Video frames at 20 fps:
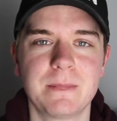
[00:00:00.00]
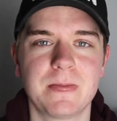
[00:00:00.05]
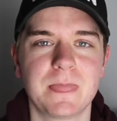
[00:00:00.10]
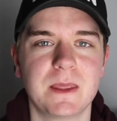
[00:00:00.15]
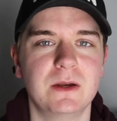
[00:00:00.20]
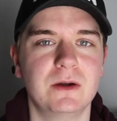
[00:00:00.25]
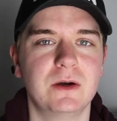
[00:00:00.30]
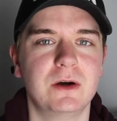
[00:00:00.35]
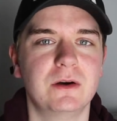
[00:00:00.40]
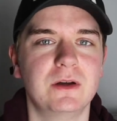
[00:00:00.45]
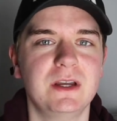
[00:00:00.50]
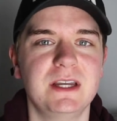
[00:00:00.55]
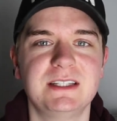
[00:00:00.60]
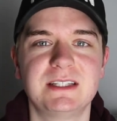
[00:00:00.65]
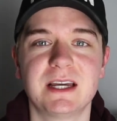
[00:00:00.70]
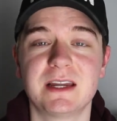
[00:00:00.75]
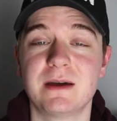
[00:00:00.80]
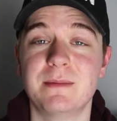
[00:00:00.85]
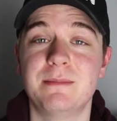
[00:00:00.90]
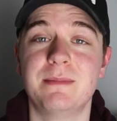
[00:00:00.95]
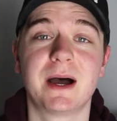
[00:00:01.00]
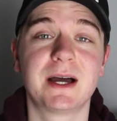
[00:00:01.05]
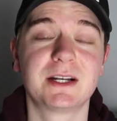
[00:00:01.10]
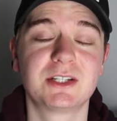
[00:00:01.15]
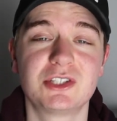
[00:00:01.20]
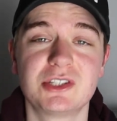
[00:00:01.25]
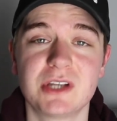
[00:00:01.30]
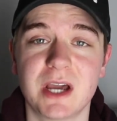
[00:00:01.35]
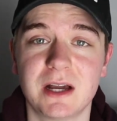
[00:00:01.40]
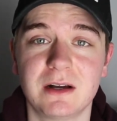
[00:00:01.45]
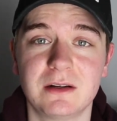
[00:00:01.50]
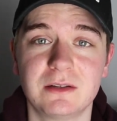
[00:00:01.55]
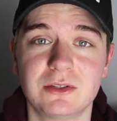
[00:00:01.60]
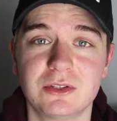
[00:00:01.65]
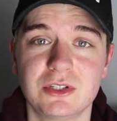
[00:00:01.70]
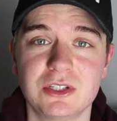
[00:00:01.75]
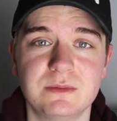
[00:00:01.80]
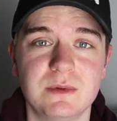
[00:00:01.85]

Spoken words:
You know, he's had a bad childhood.